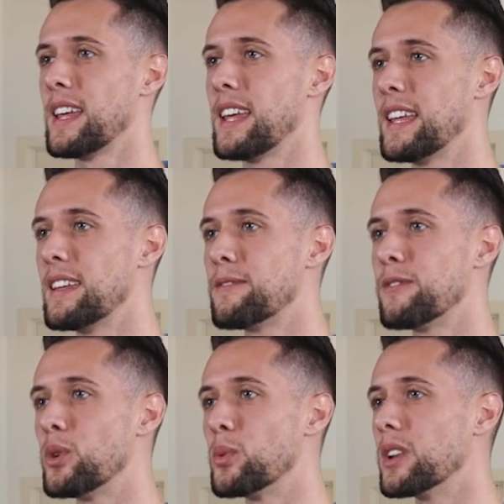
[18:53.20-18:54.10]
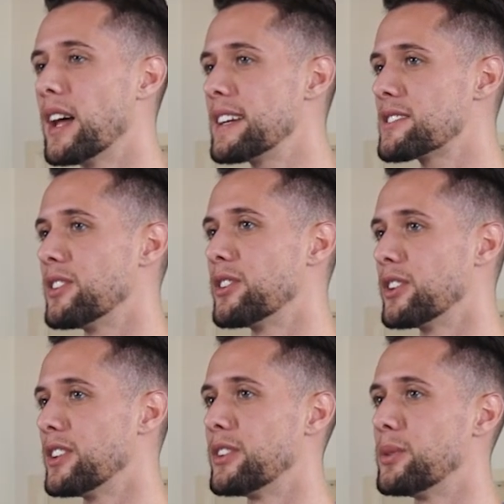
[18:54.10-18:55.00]
If you would like to
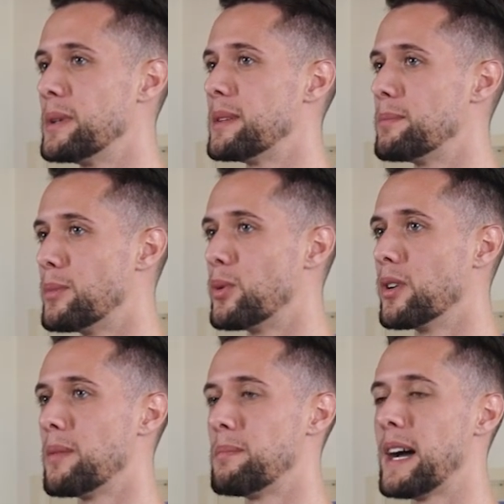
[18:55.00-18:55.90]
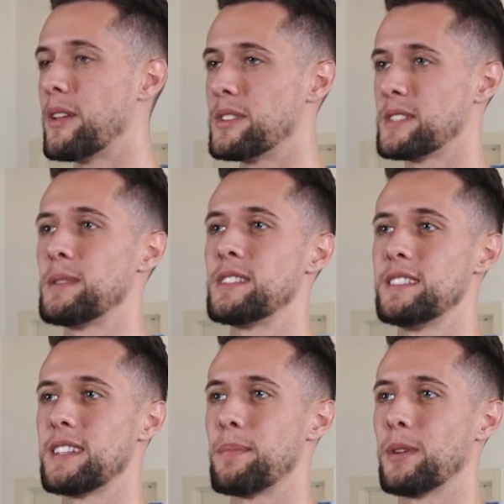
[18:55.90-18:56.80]
learn a little bit more about the
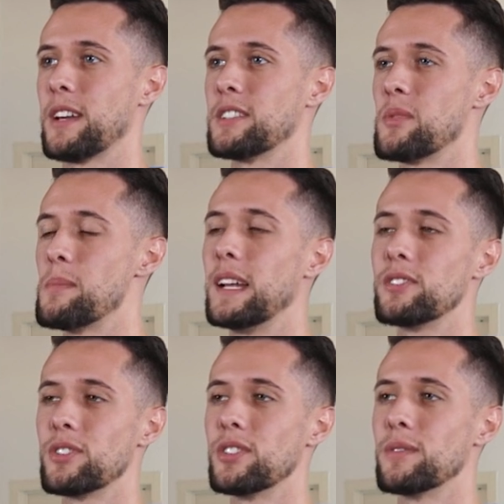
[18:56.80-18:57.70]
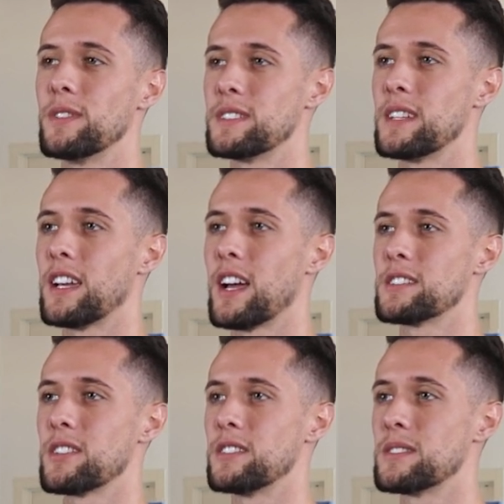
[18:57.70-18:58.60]
Spentys application, make sure you're visiting
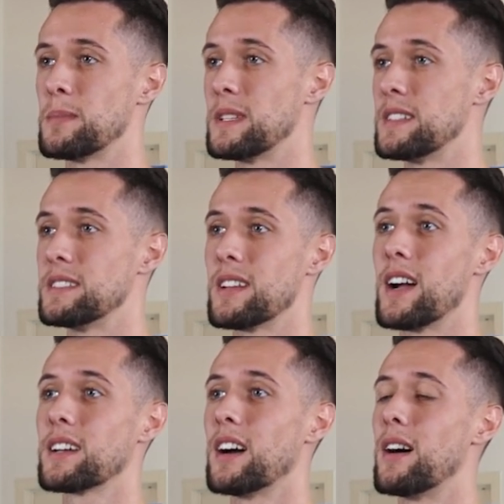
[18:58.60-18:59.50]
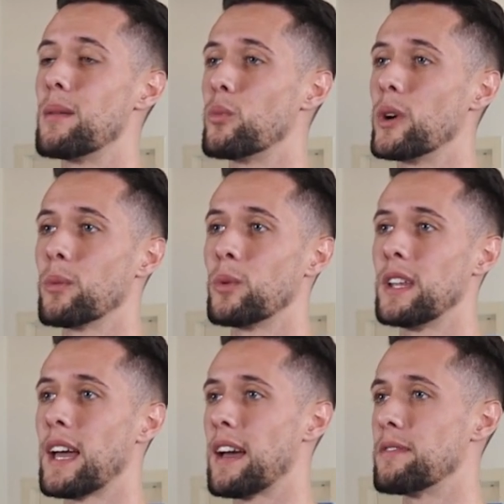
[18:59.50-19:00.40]
us on Spentys.com, where
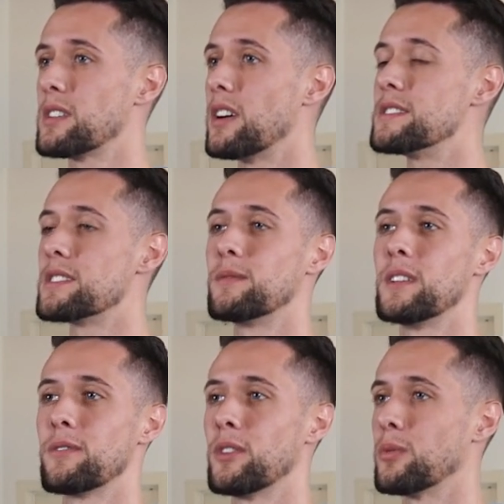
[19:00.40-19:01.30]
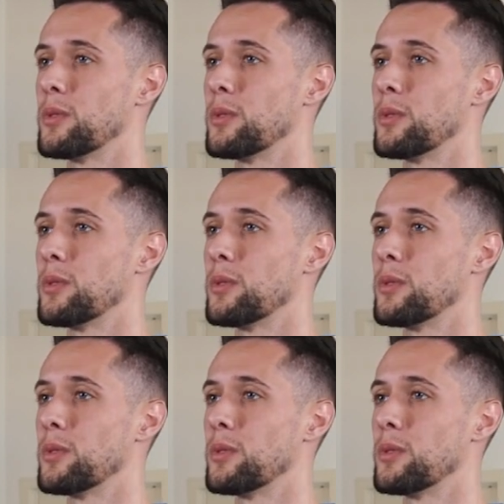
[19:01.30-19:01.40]
we have tons of different